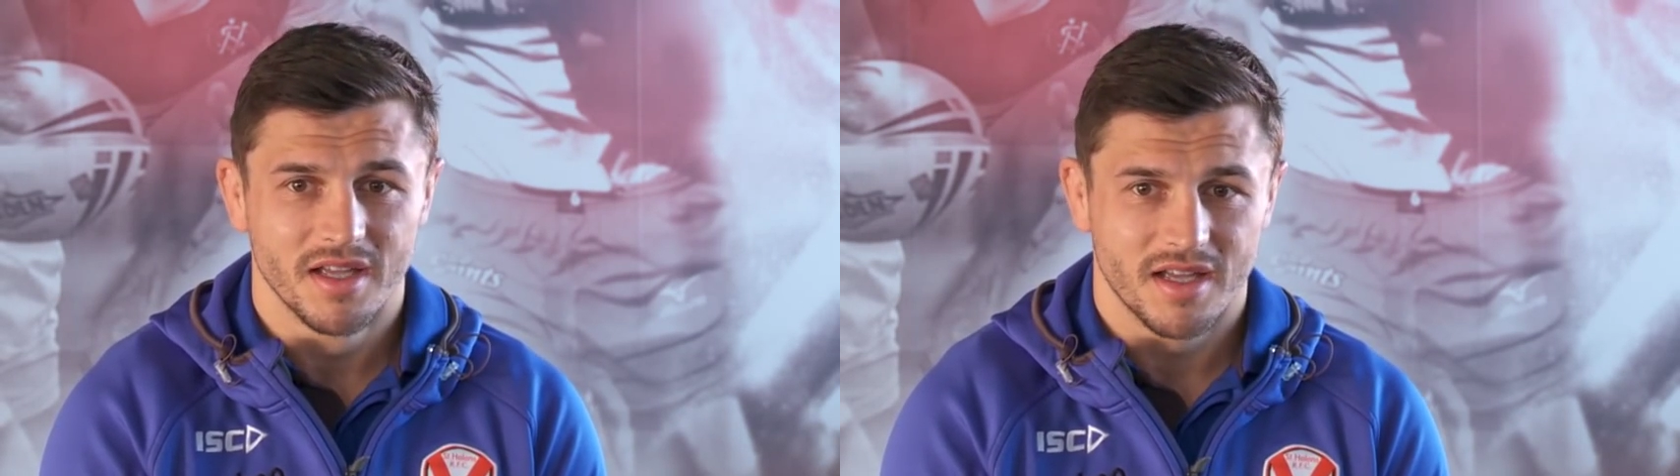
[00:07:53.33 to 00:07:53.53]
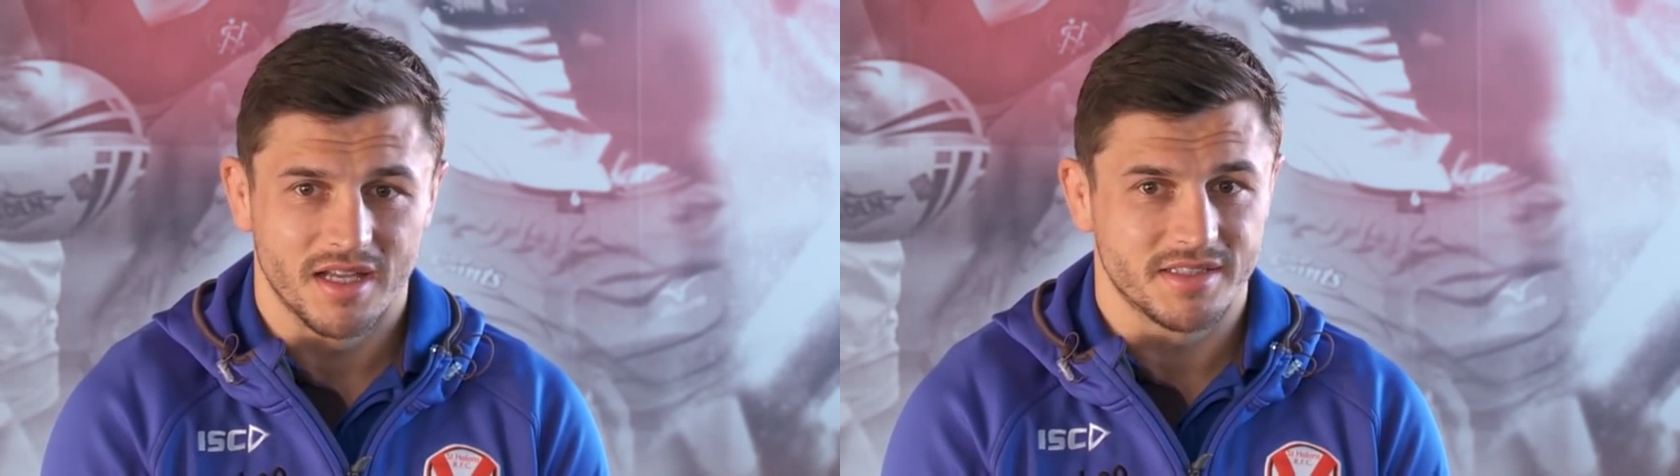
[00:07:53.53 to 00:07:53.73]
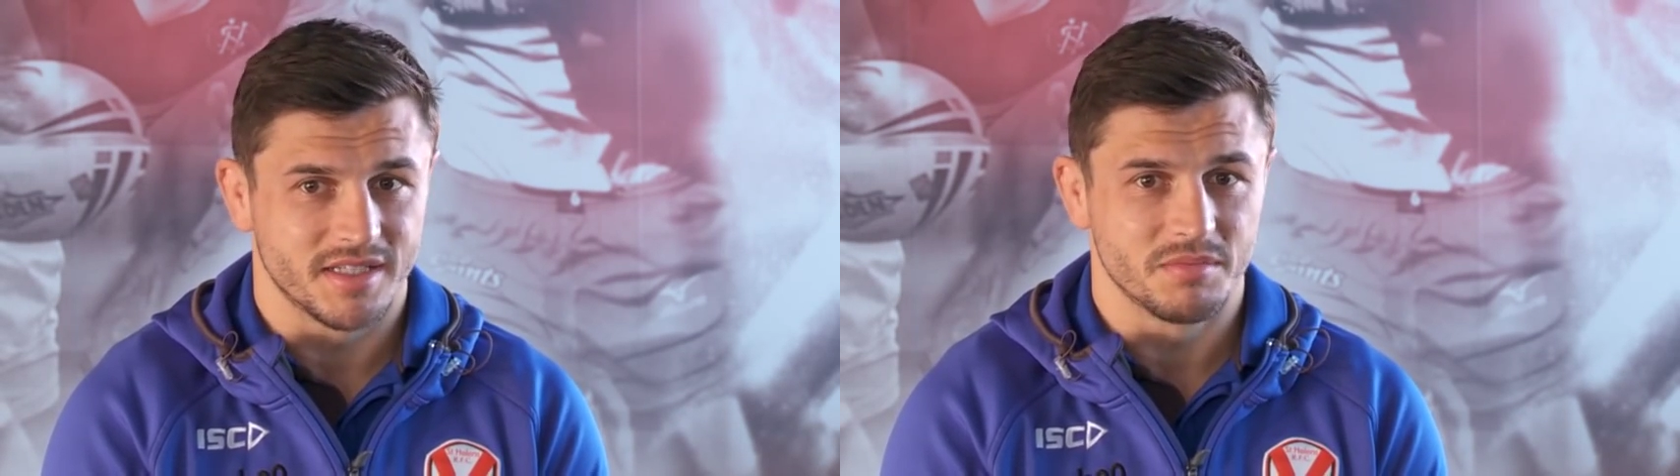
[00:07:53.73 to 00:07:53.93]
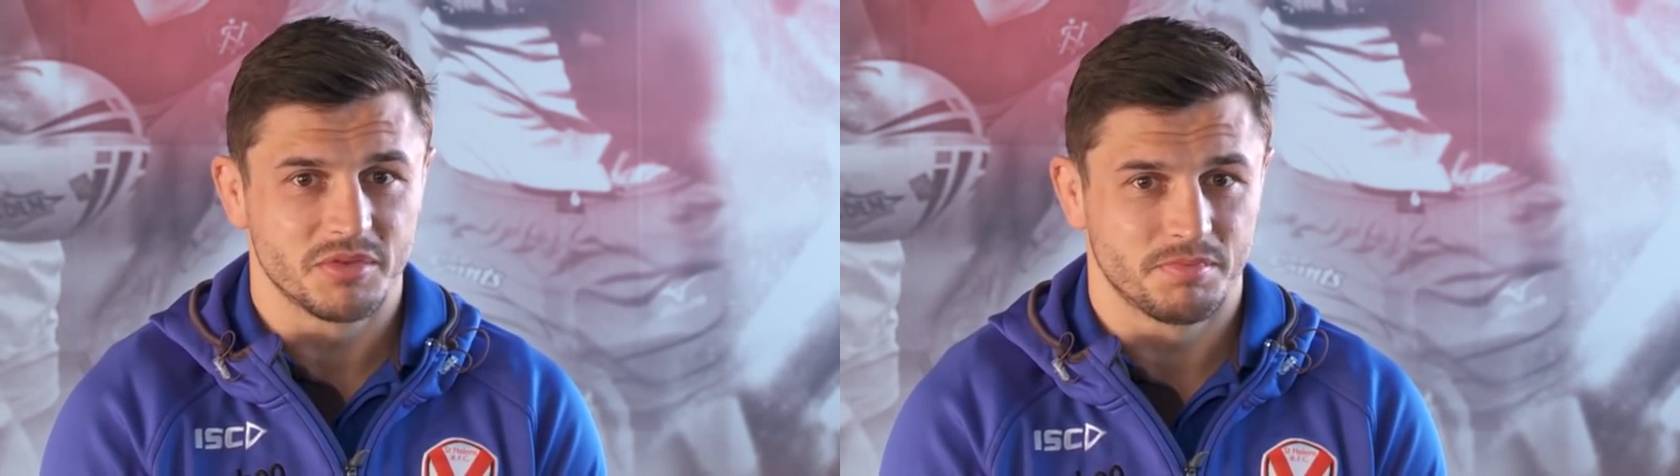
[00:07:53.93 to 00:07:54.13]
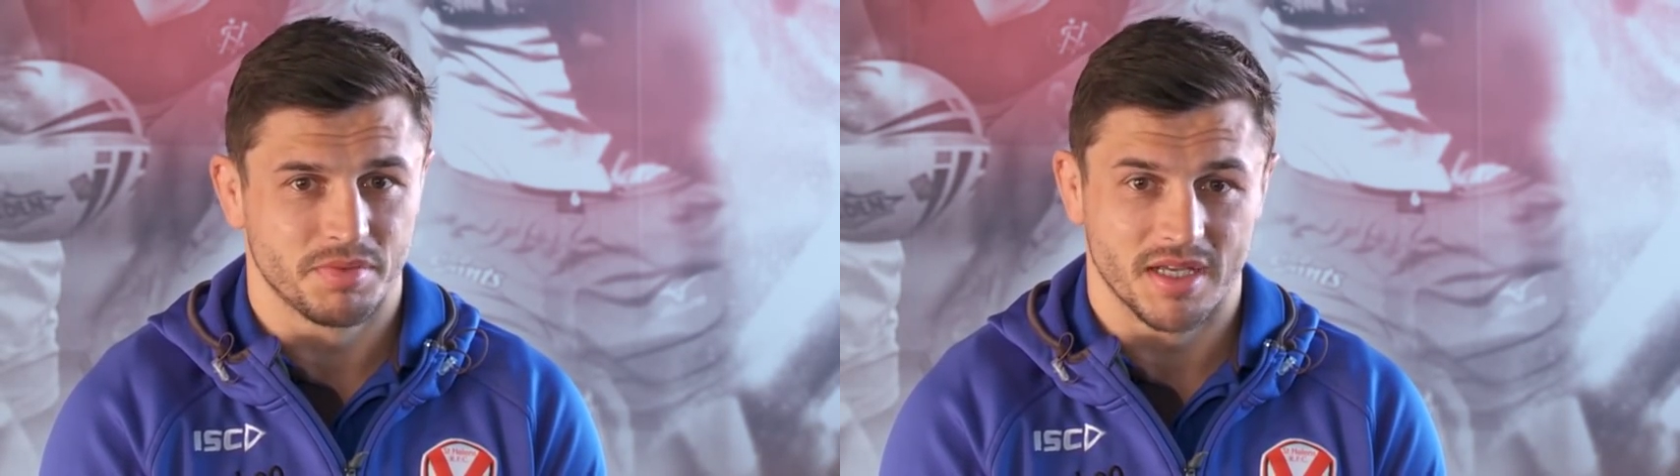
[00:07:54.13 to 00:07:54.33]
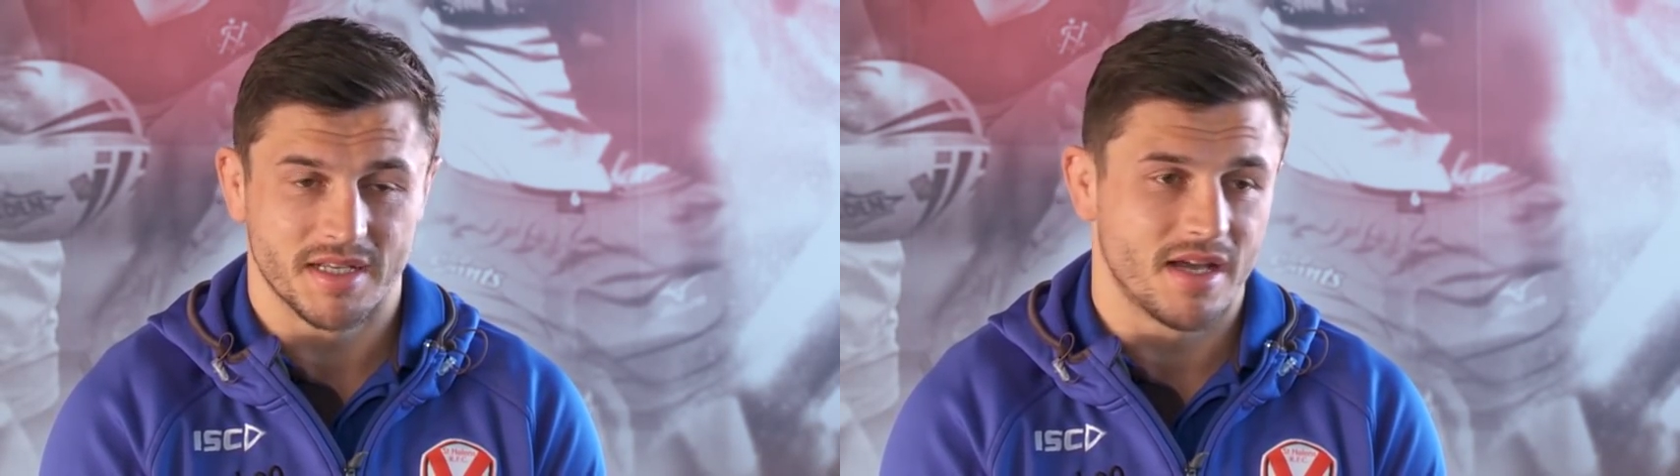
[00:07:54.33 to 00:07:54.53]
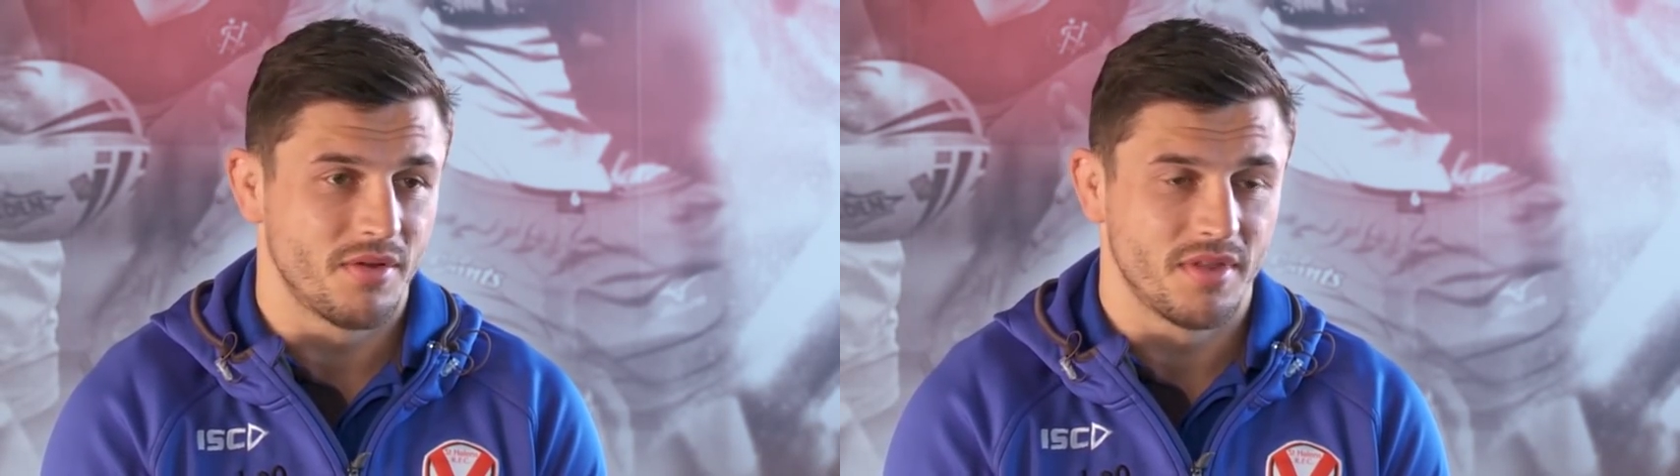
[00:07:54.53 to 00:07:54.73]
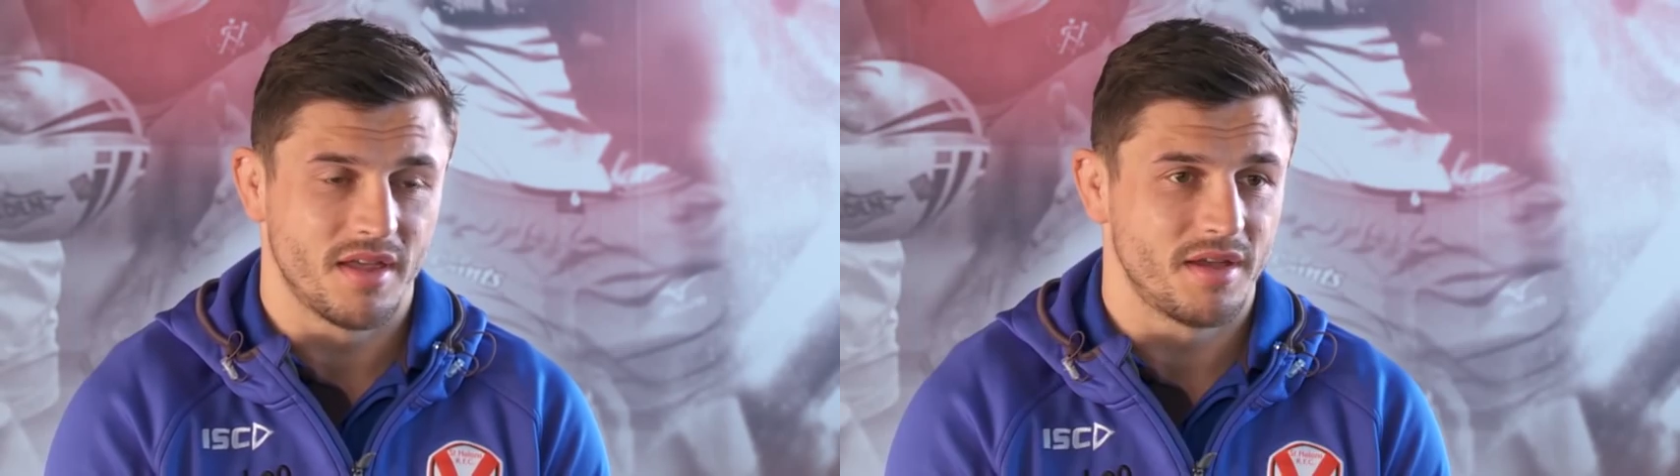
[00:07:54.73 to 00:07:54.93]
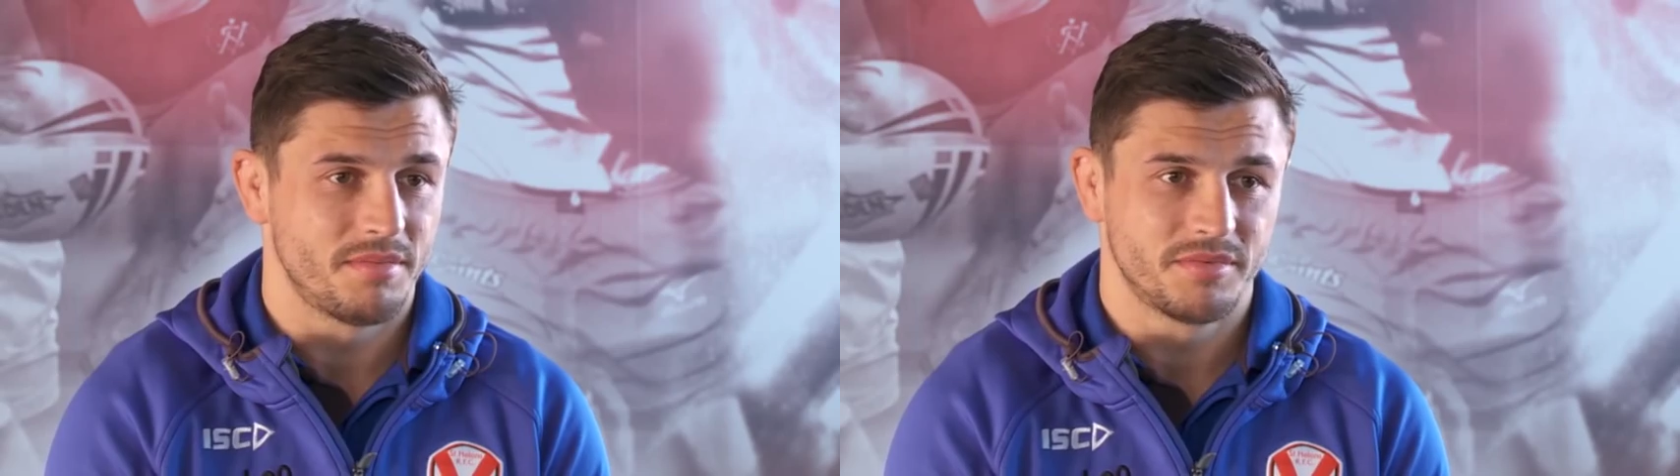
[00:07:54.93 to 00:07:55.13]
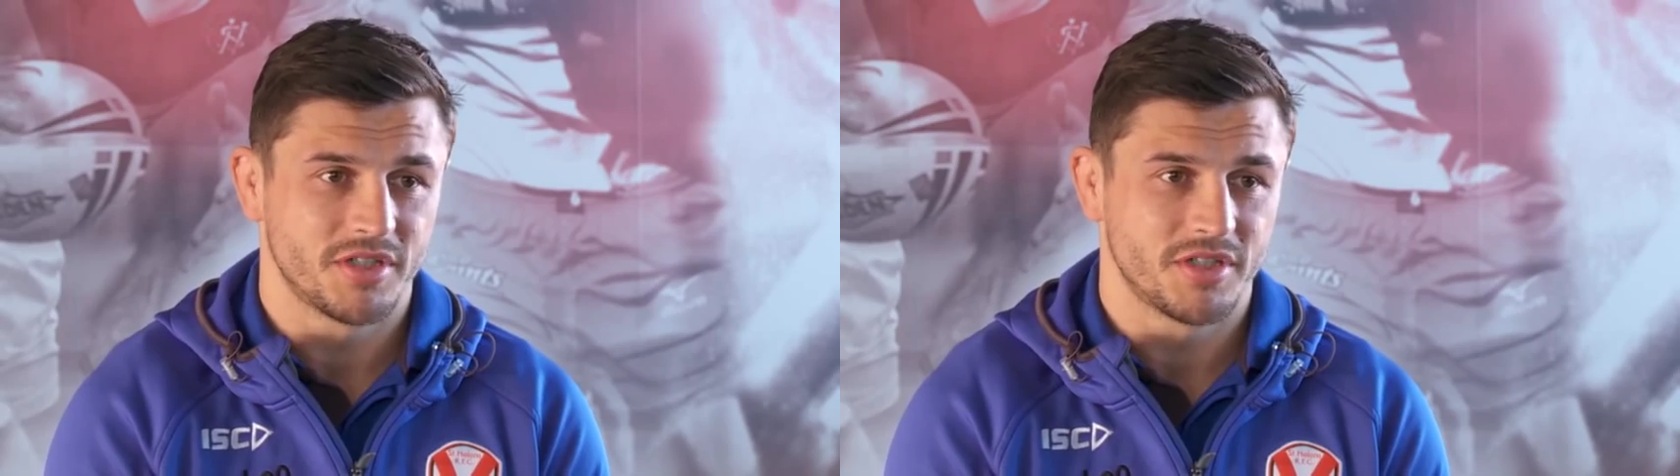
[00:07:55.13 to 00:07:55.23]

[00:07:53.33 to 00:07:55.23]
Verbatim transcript: I've heard teams play down their